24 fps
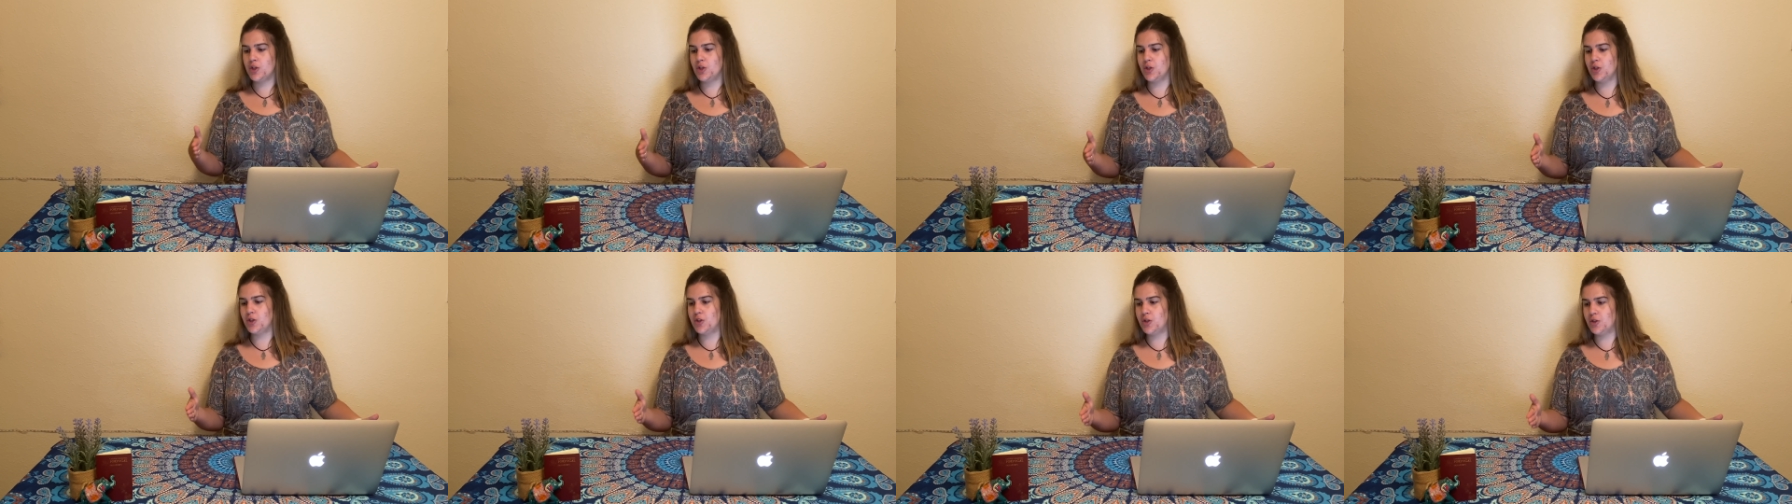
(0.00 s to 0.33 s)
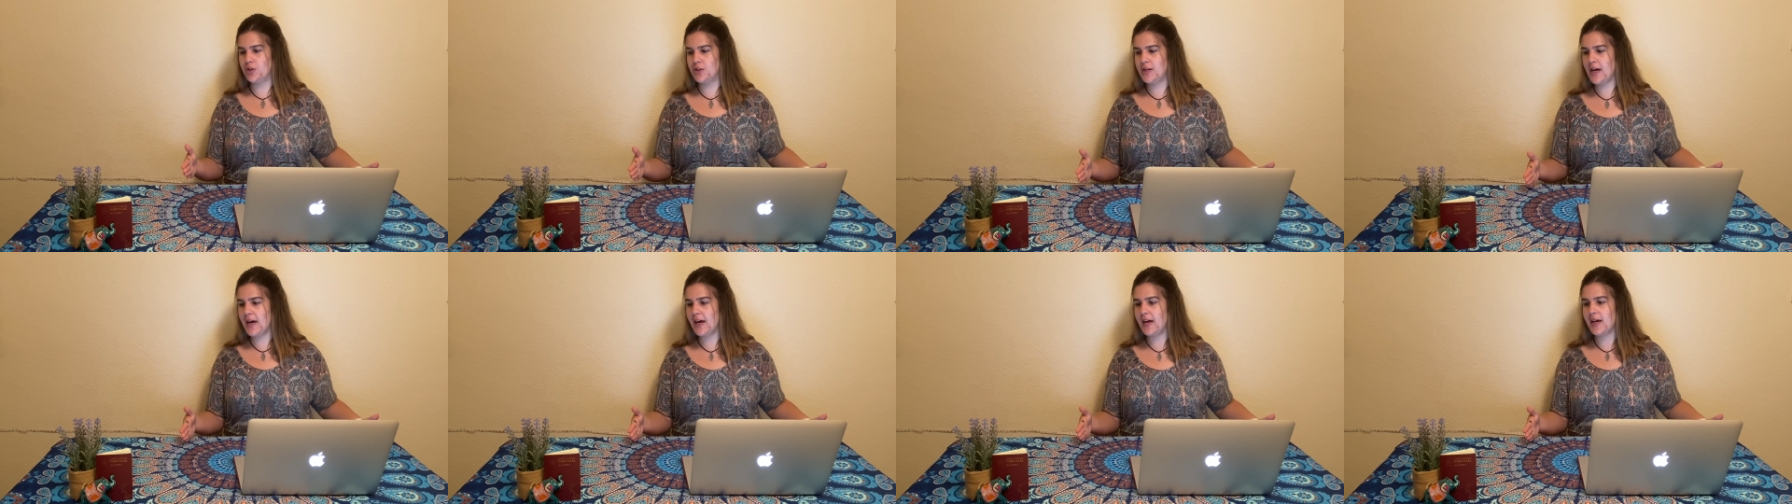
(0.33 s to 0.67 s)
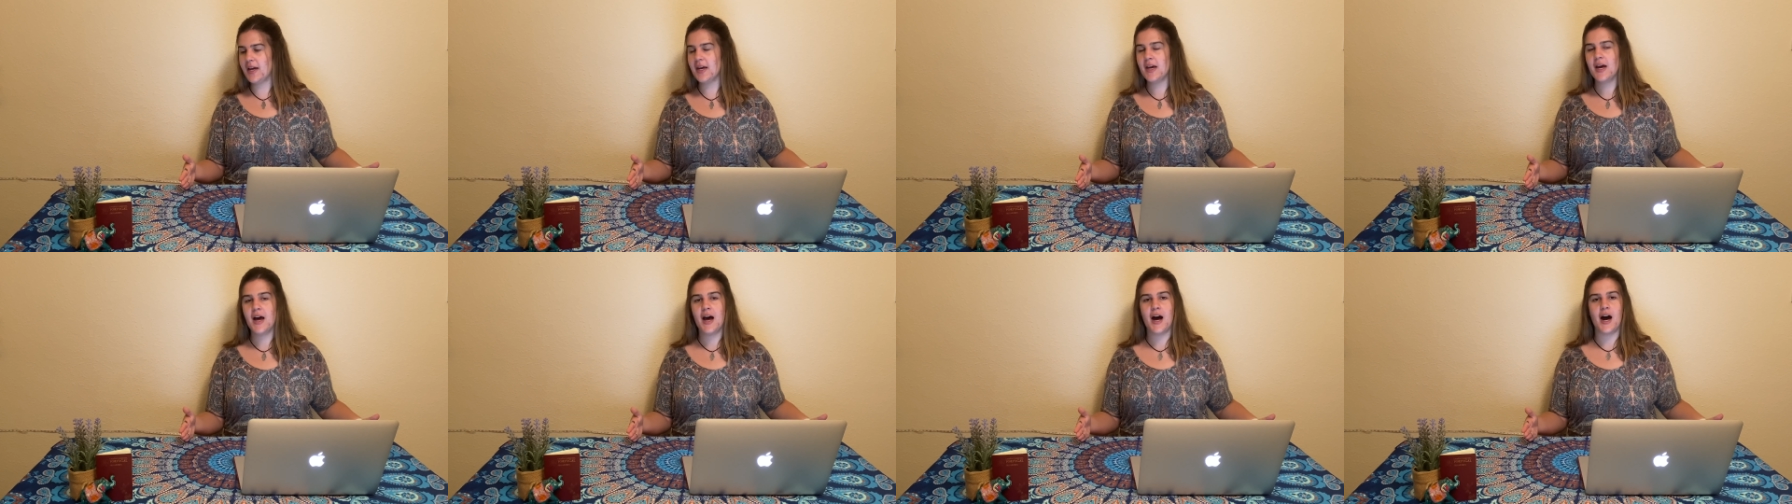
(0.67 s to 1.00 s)
to
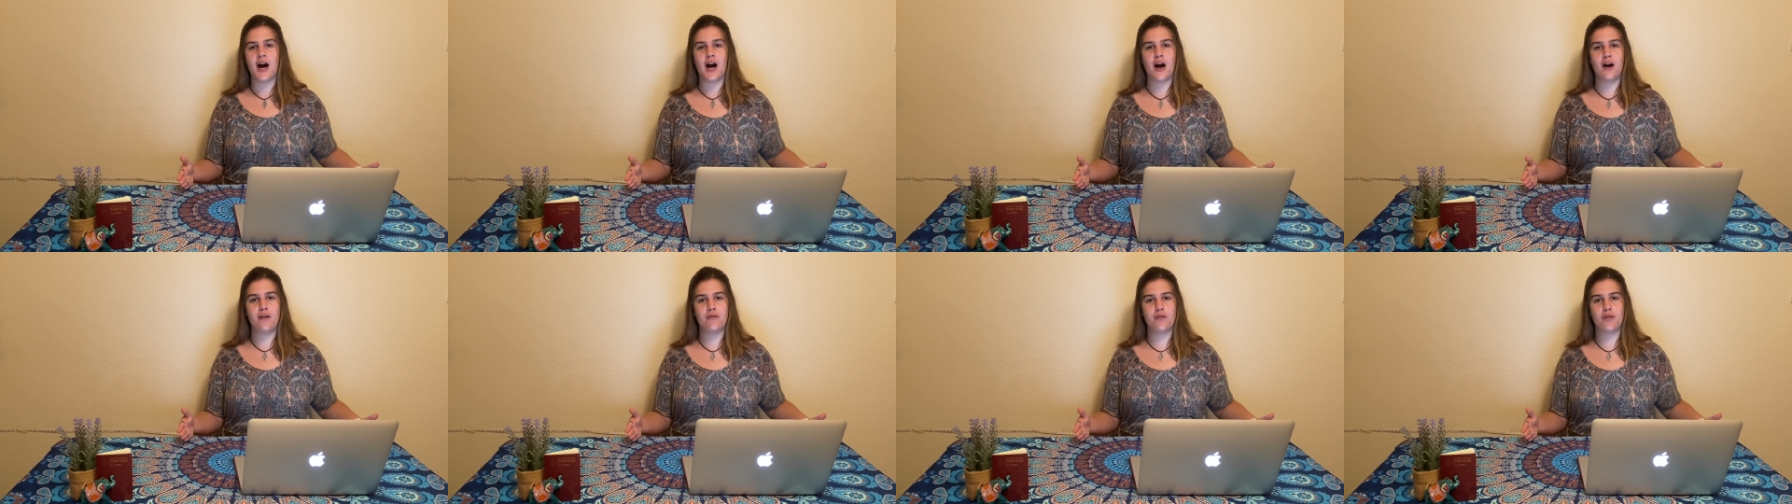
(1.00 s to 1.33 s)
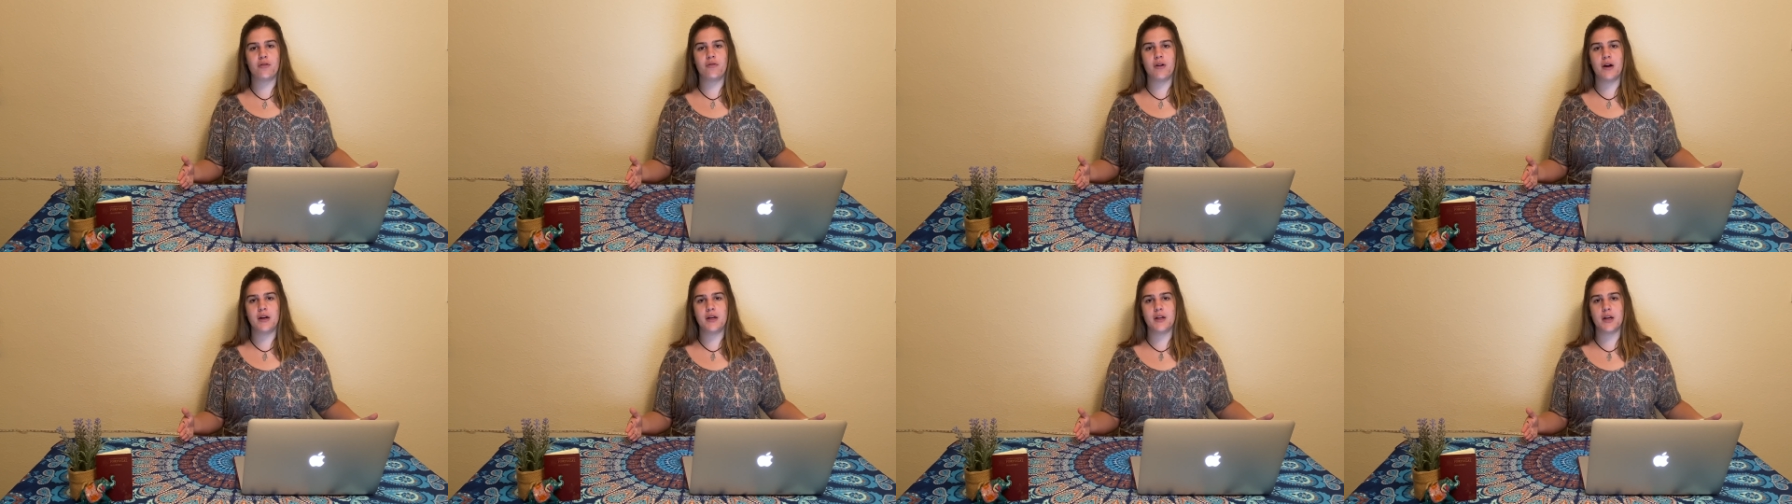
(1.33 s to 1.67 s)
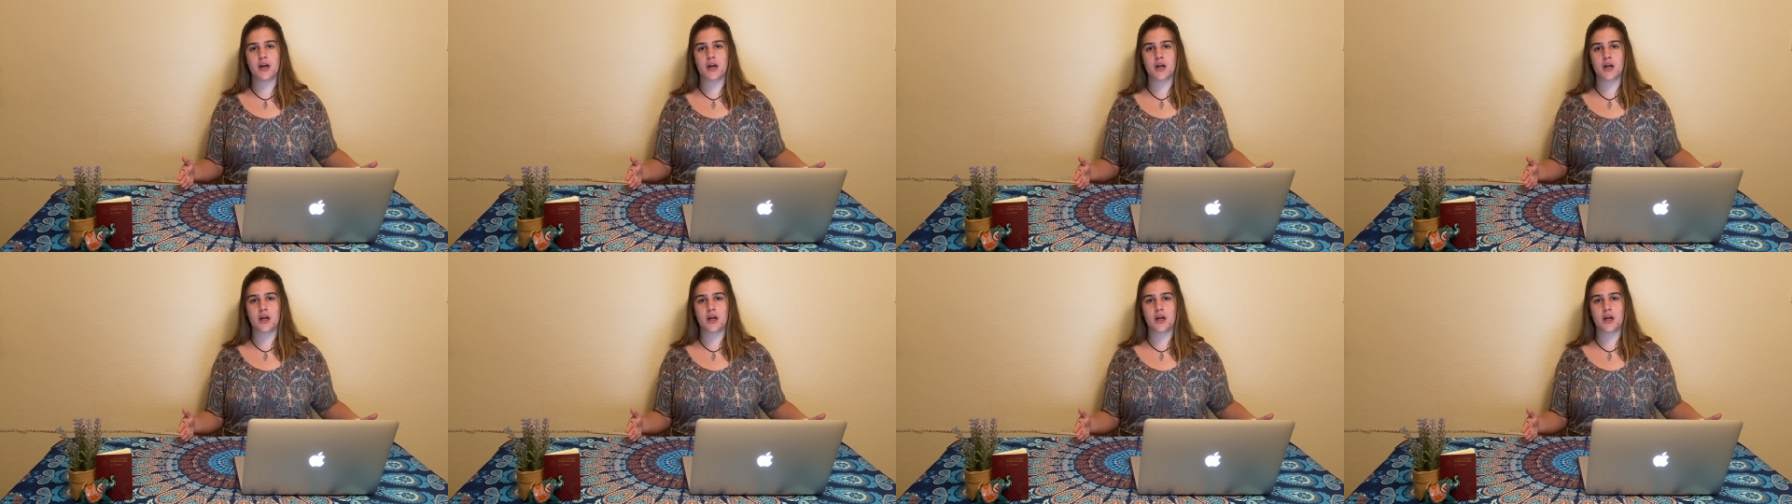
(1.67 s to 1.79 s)
today, I've already